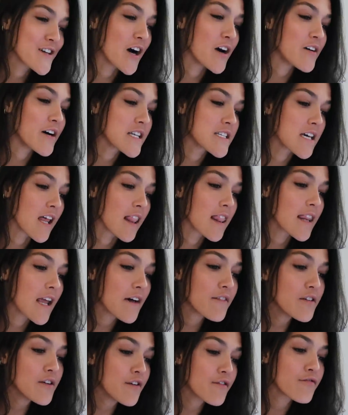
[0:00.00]
So it's
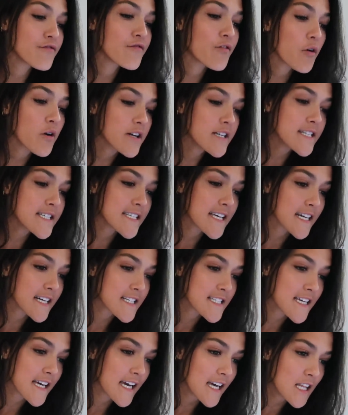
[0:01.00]

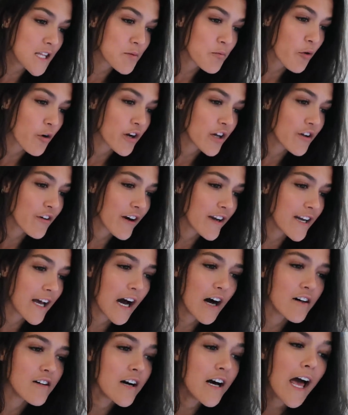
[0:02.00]
11.46 in the morning right
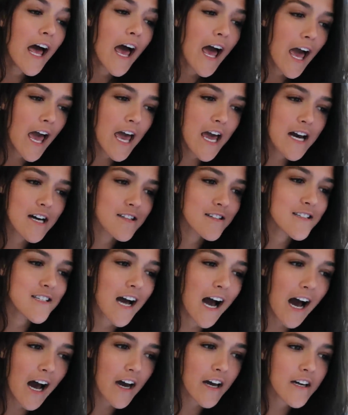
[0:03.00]
now and
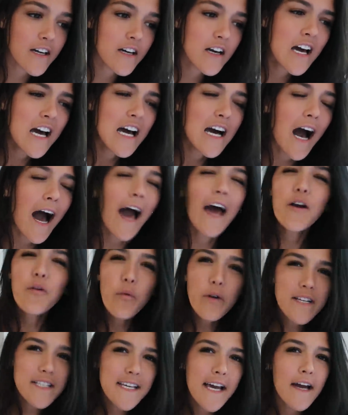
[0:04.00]
I I don't
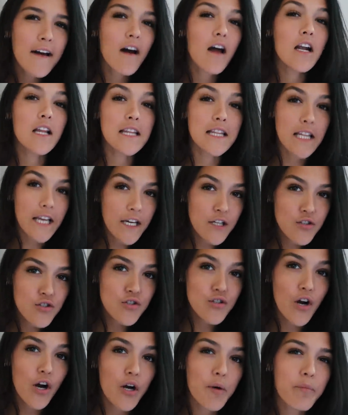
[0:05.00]
want to say I got a late
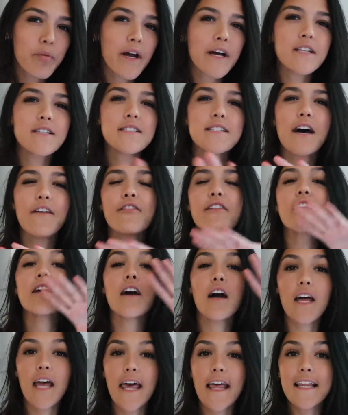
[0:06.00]
start, but I definitely
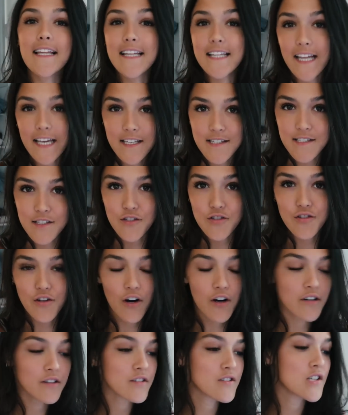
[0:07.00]
got a lazy
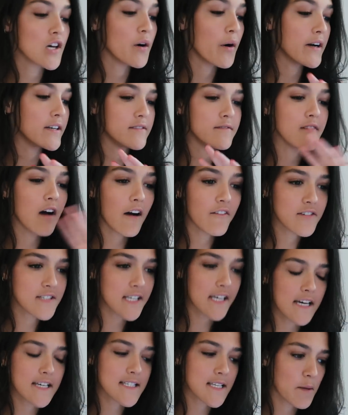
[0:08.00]
start. So I
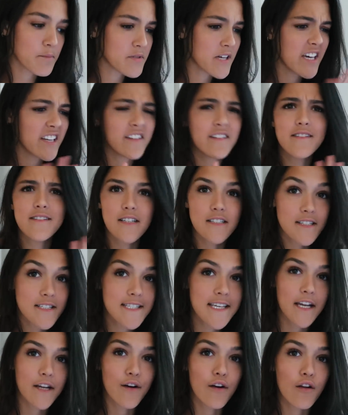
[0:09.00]
obviously I slept in, didn't
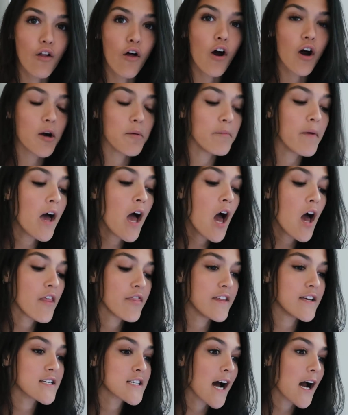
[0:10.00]
set an alarm
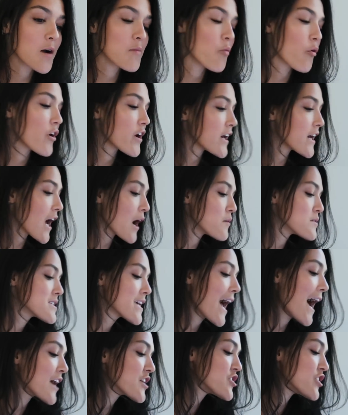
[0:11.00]
the entire morning. I was
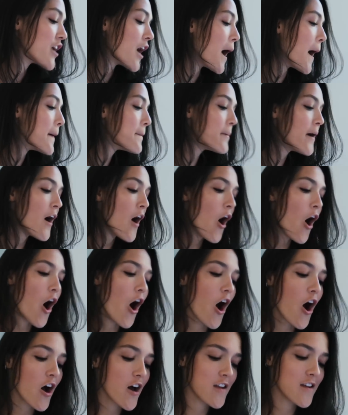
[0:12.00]
catching up
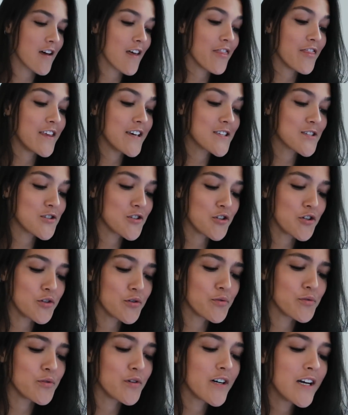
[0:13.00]
on this
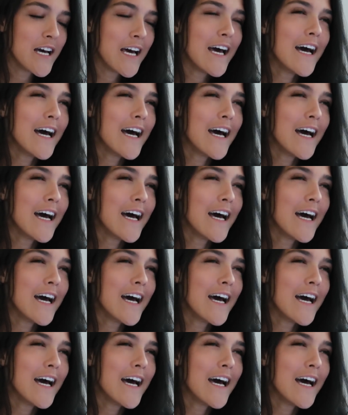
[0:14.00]
new,